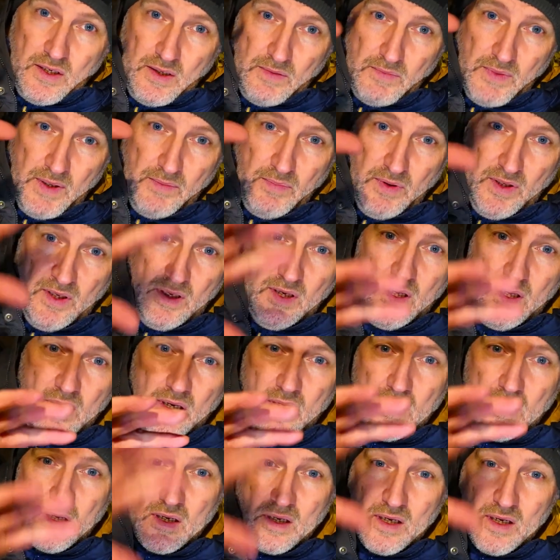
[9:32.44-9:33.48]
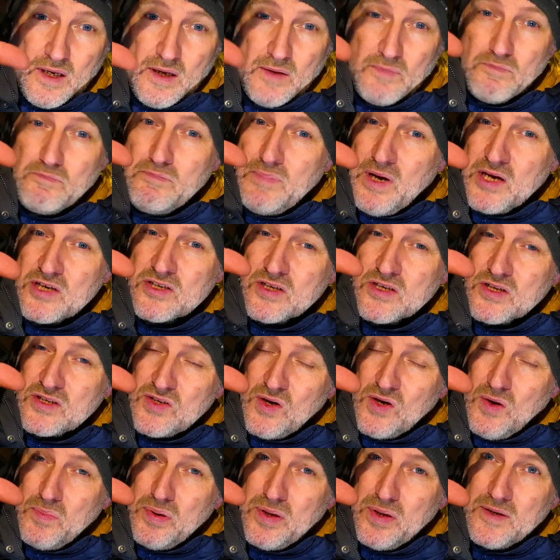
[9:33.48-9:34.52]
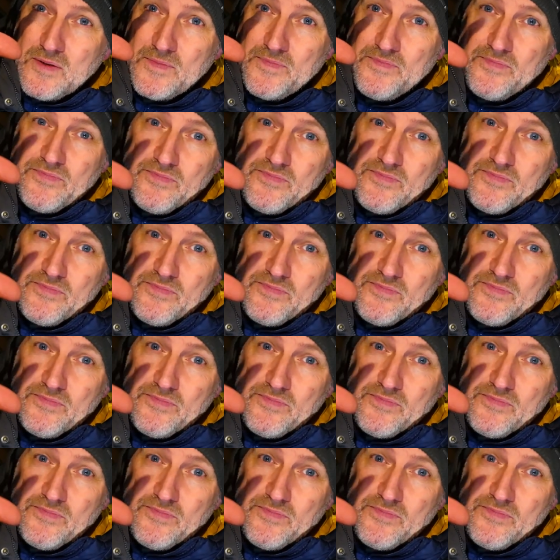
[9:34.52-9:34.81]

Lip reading: maybe mesh at the top,